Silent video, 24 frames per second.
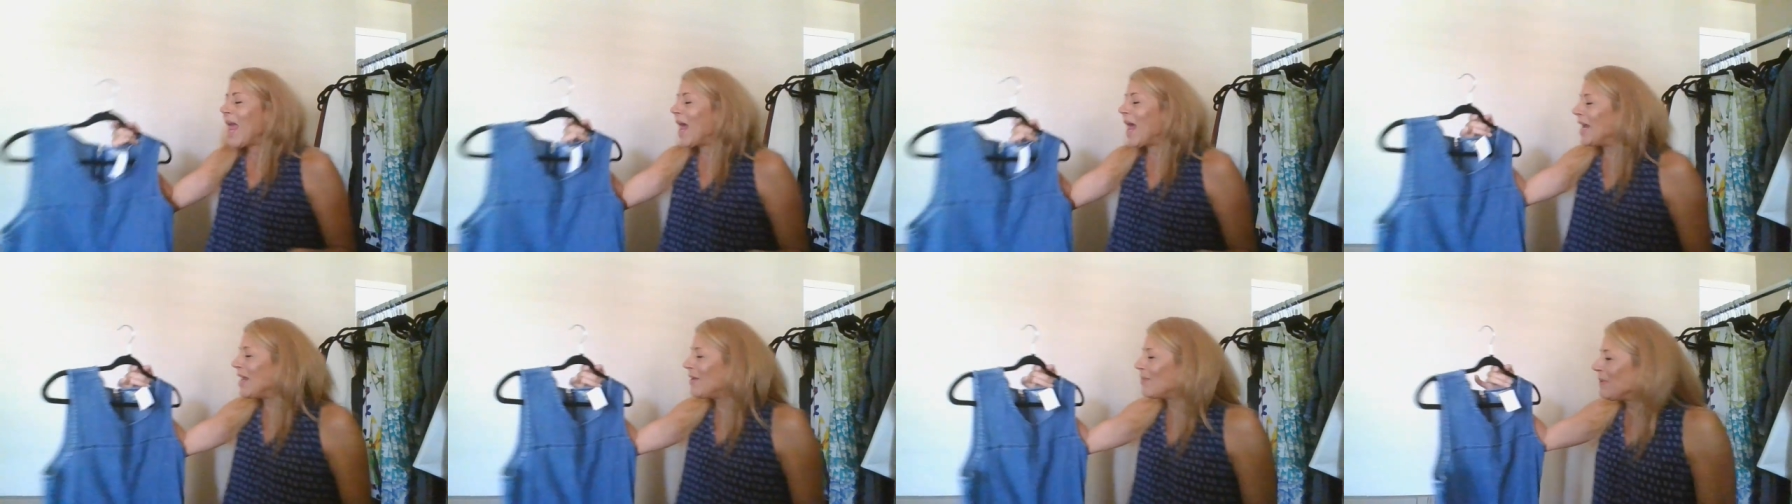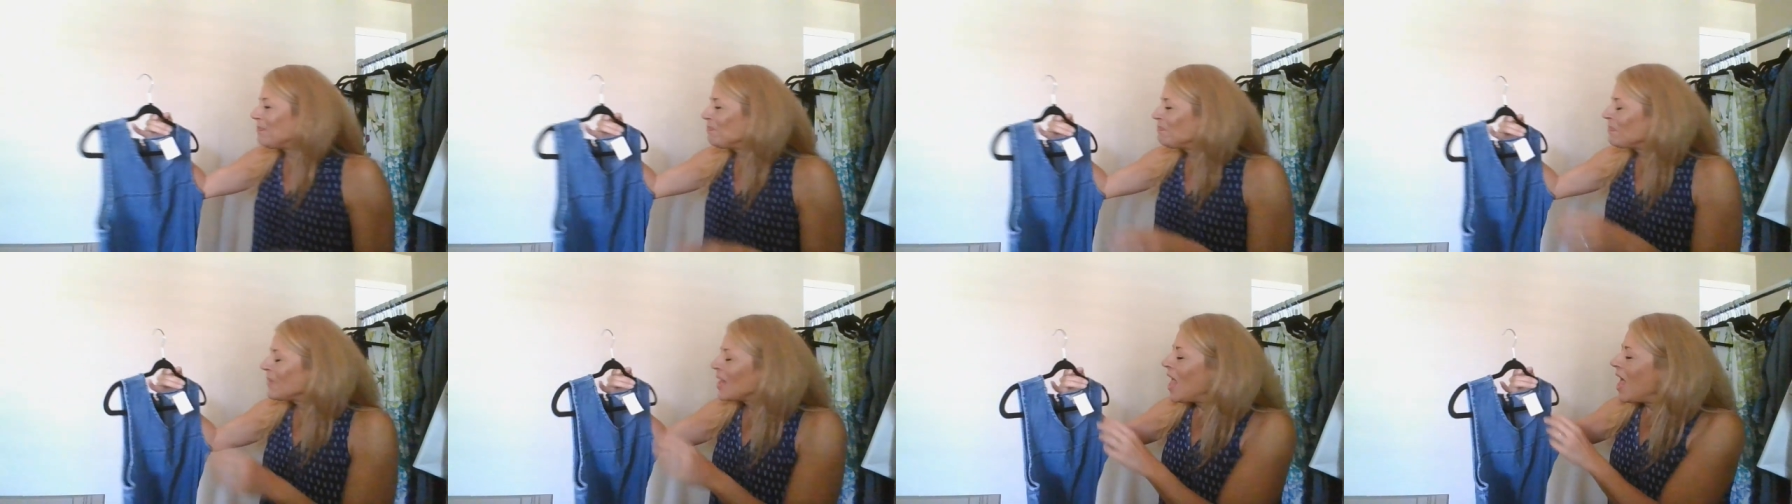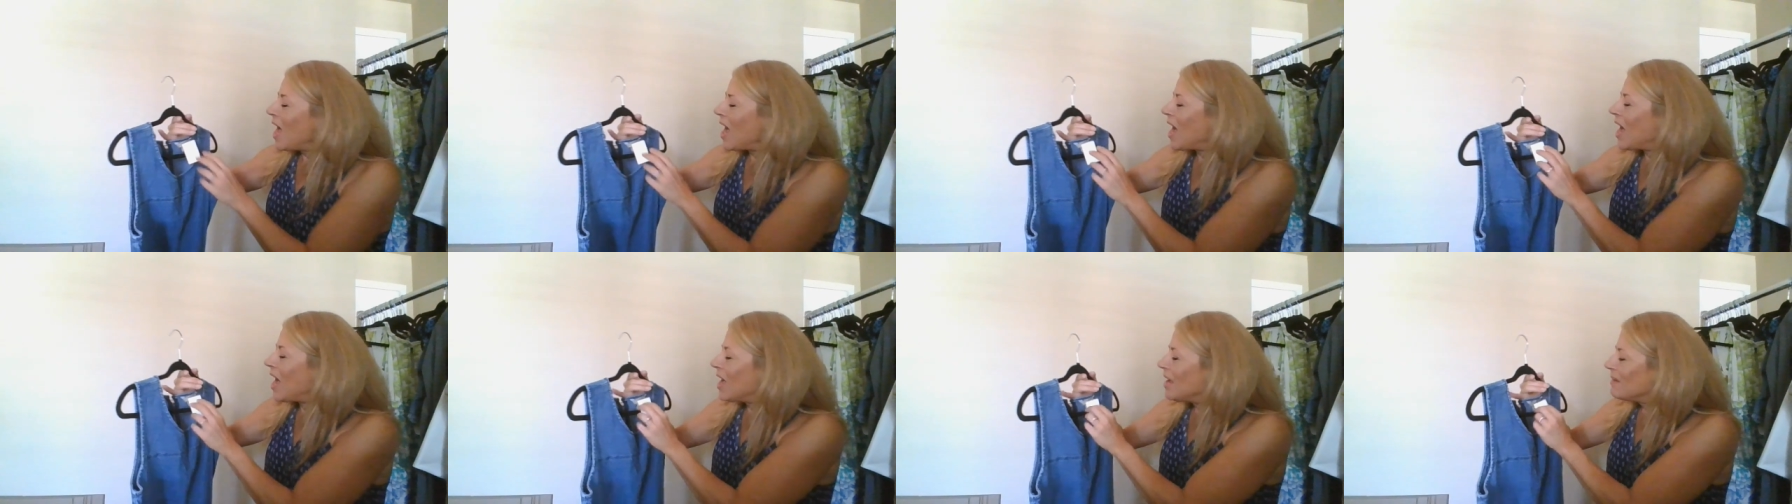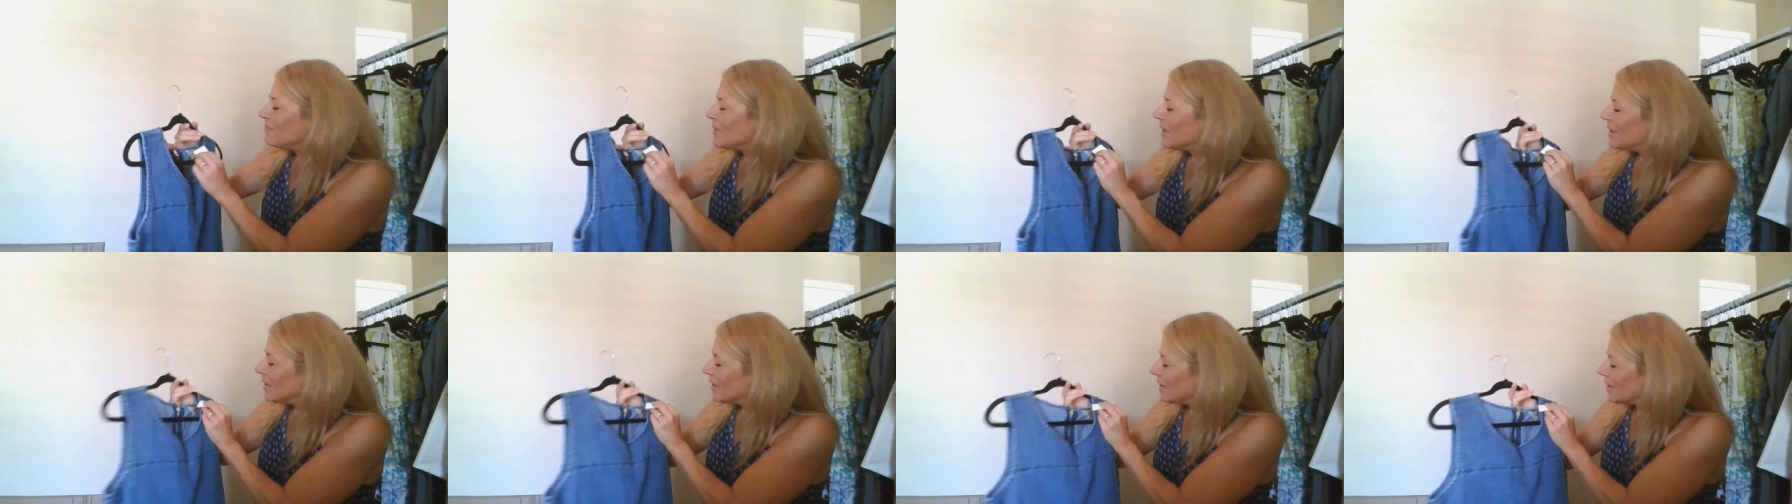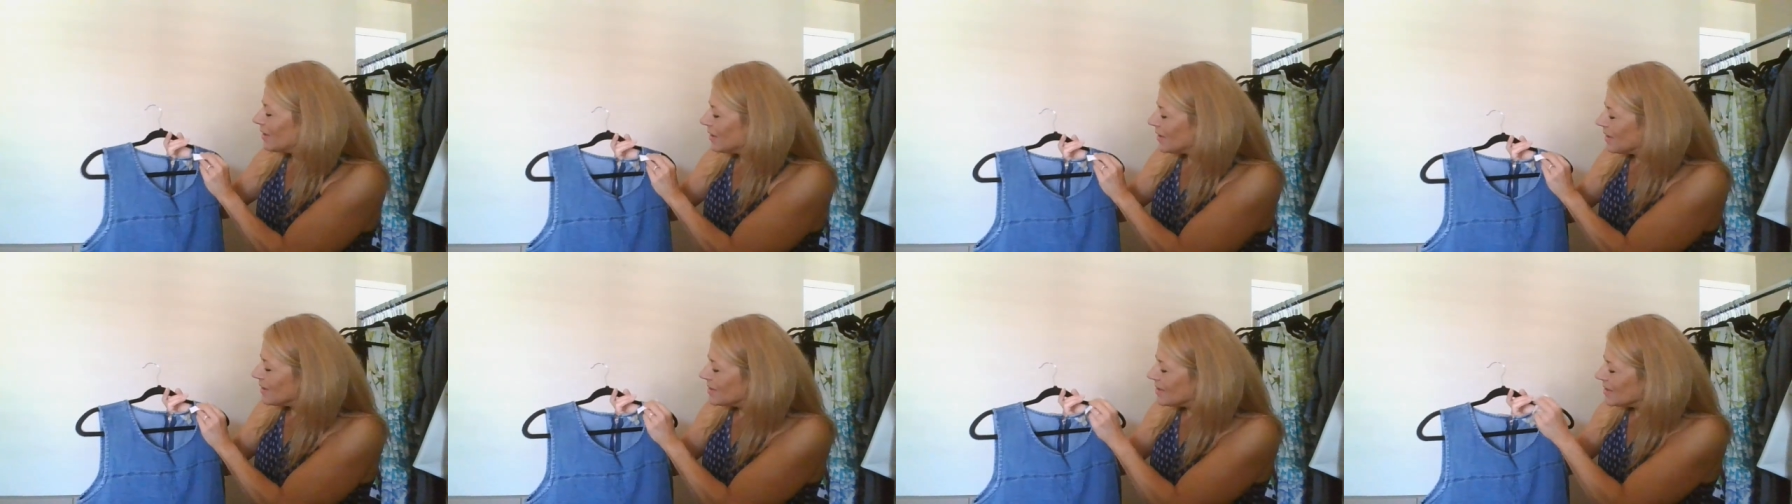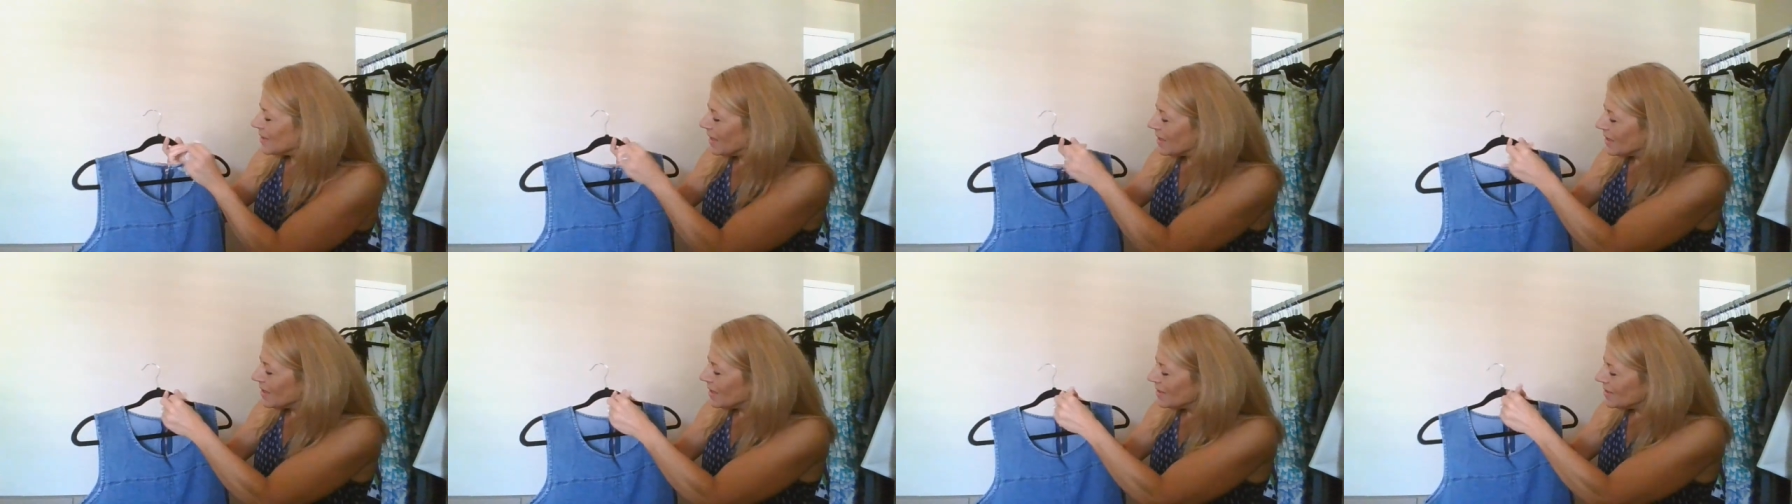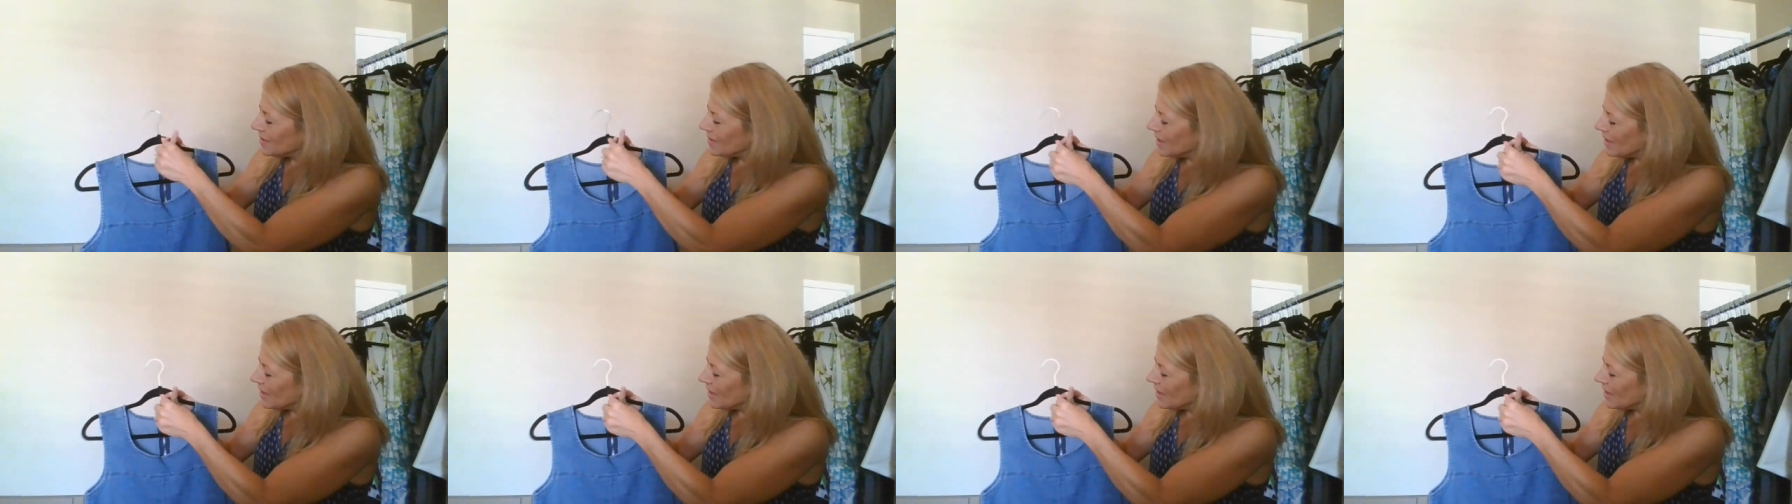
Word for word: Anyway, um, let's see. This